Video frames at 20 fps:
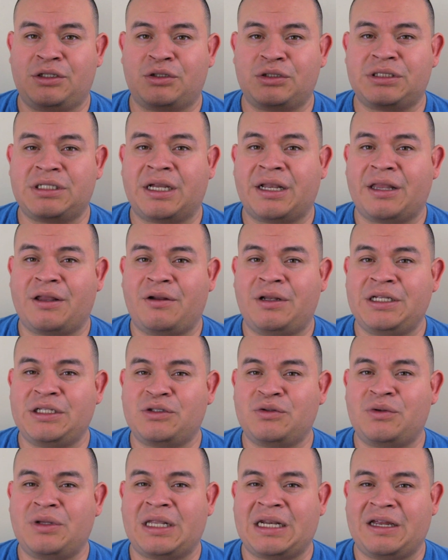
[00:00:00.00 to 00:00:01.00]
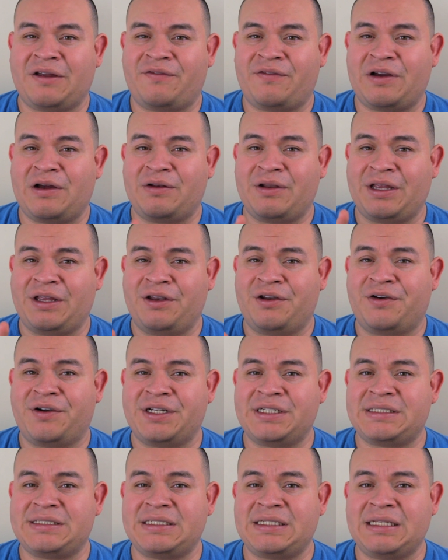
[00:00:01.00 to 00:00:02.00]
those are the only 2 that I found
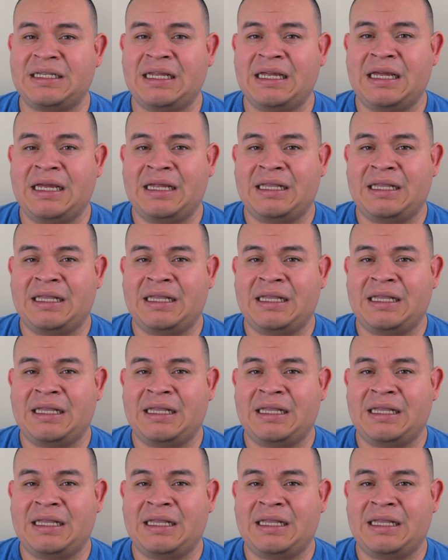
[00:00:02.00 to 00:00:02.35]
interesting.